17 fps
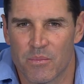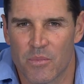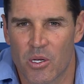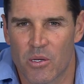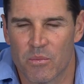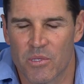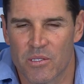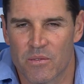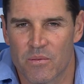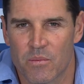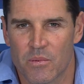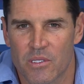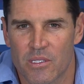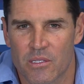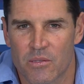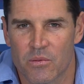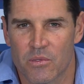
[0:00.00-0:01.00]
I'm
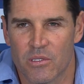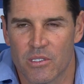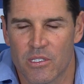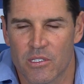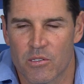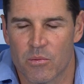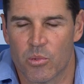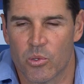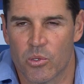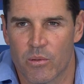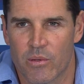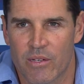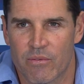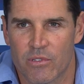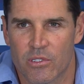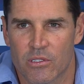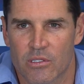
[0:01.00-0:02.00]
just really disappointed with
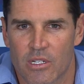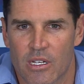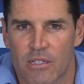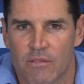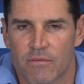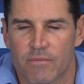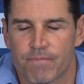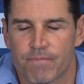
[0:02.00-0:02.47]
that first half.